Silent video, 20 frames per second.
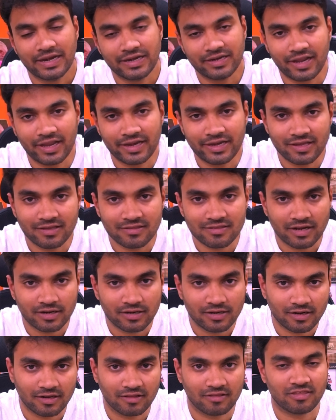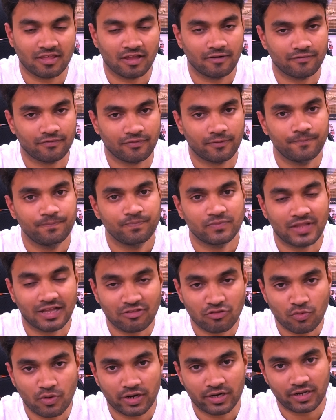training center itself.
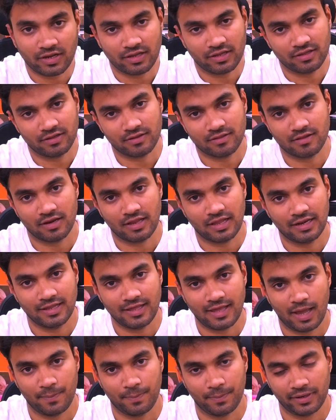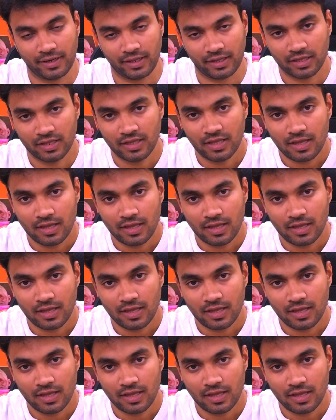That's what is really happening.